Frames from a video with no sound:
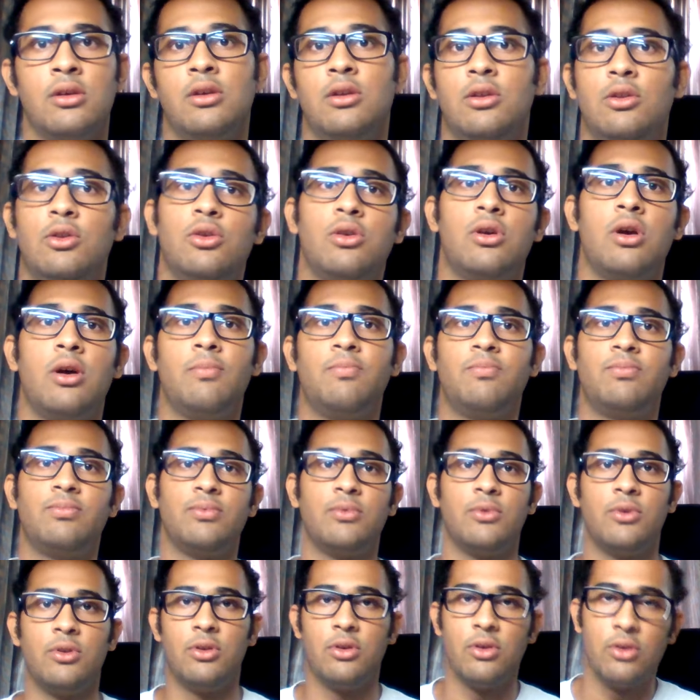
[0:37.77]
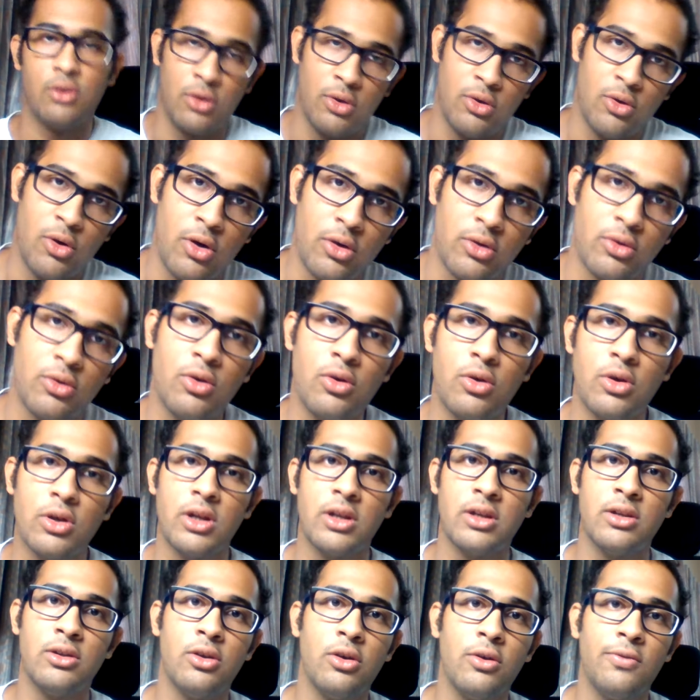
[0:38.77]
look up, go on Google
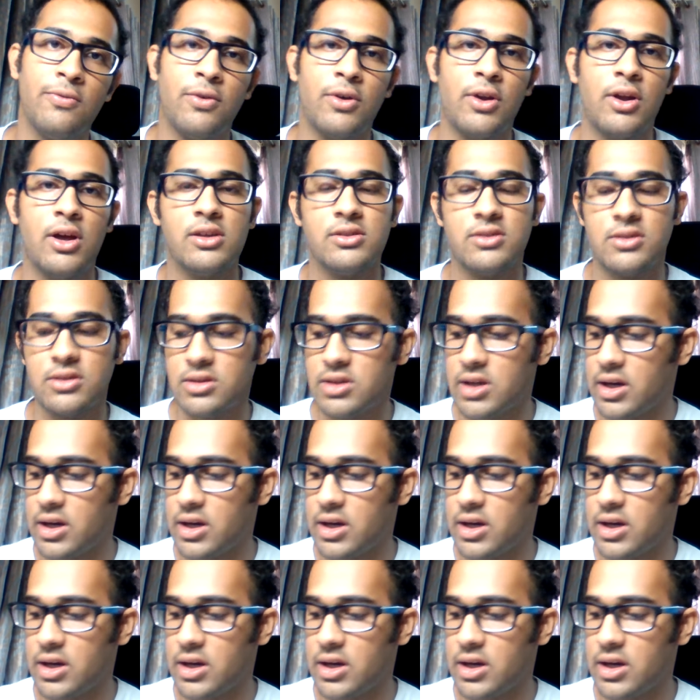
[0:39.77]
and look for answers.